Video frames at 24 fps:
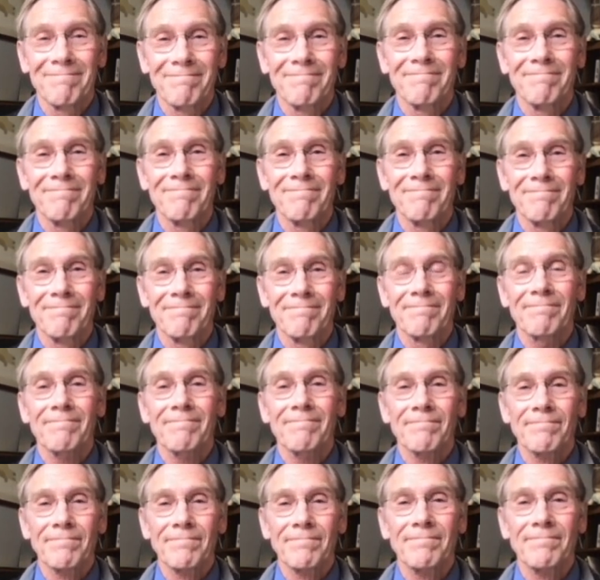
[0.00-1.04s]

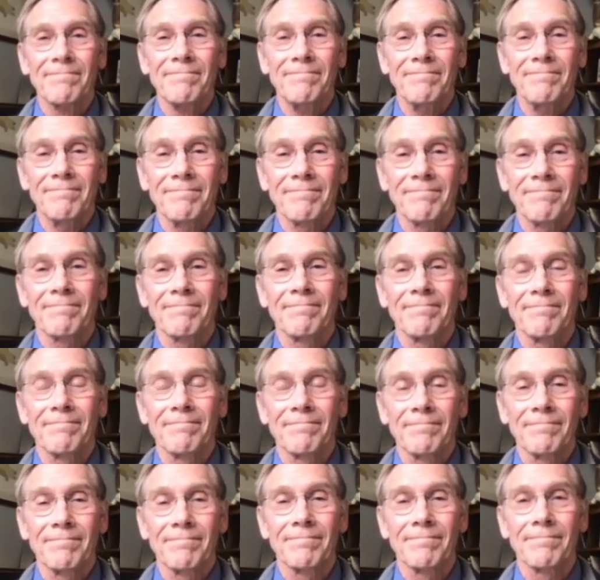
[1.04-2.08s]

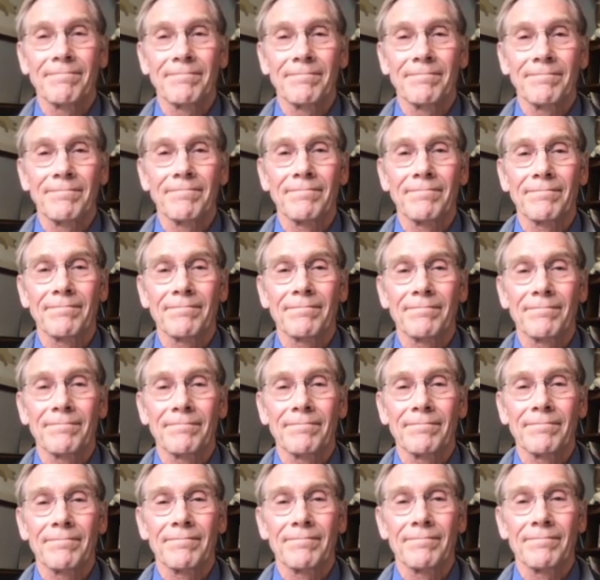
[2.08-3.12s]

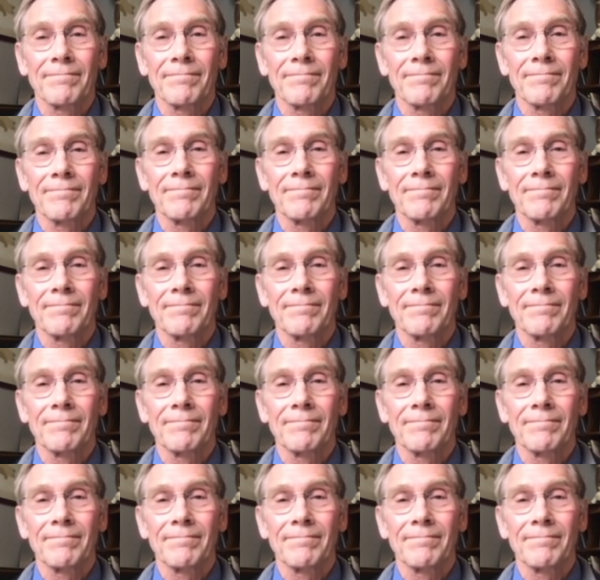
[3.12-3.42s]
No words are spoken by the person on screen.